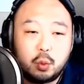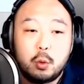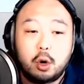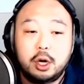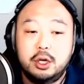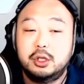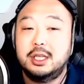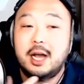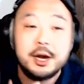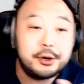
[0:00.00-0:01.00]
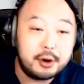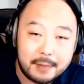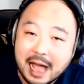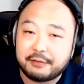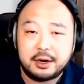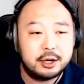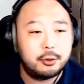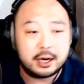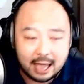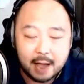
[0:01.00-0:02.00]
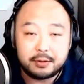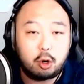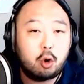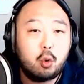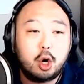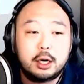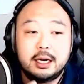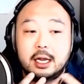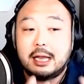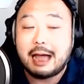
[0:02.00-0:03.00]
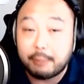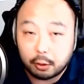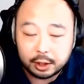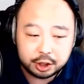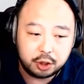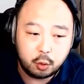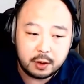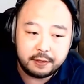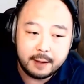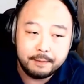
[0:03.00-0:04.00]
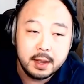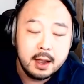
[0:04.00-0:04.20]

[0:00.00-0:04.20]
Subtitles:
We work usually under a maverick or a captain, or work in collaboration with them.